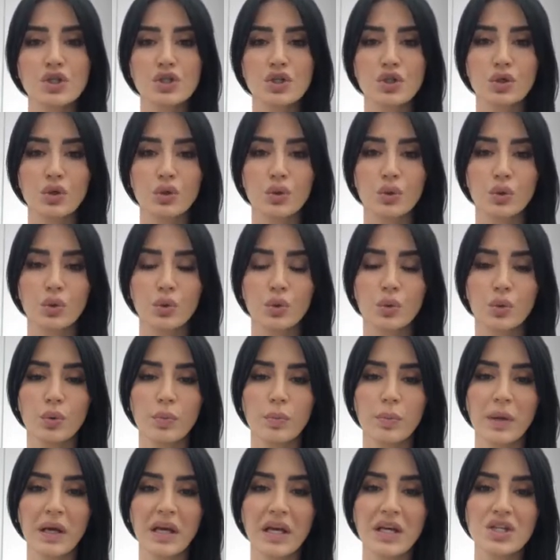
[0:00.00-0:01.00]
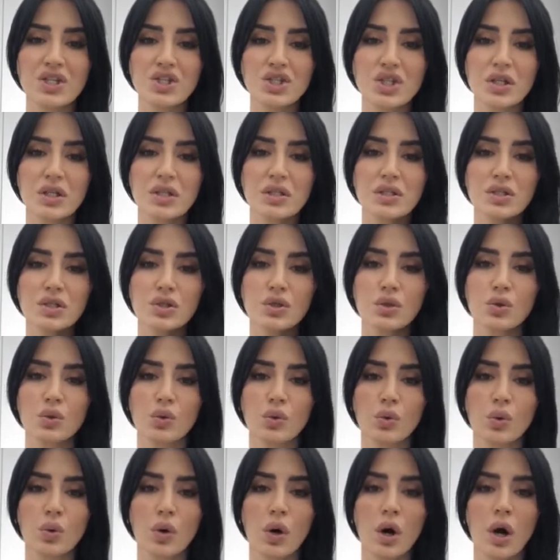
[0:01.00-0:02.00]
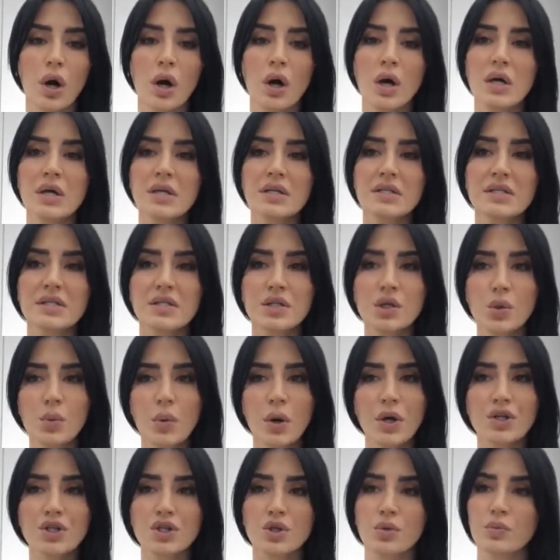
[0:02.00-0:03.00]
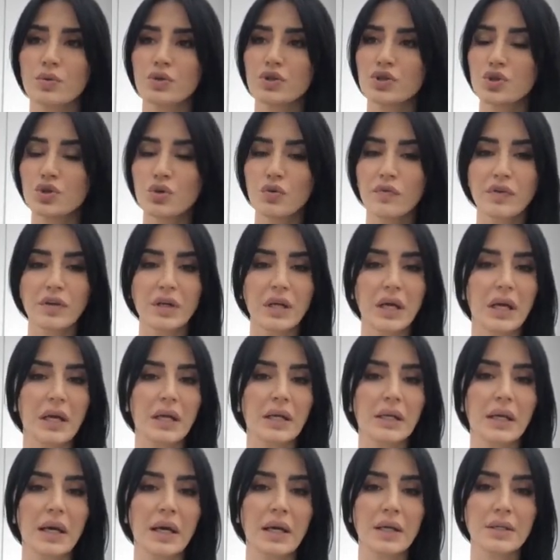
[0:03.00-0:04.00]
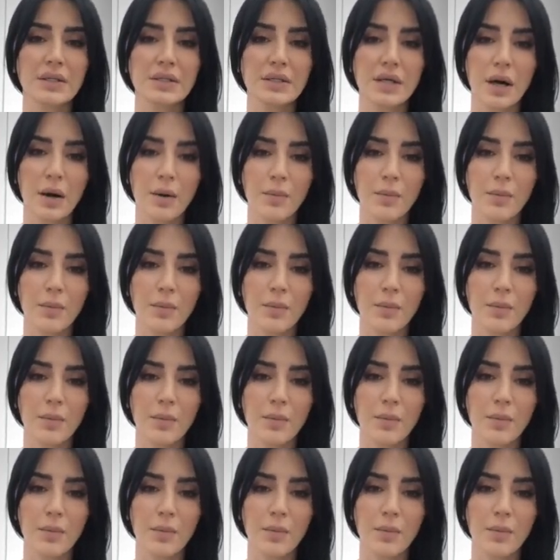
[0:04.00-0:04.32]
to patients who still want to rejuvenate and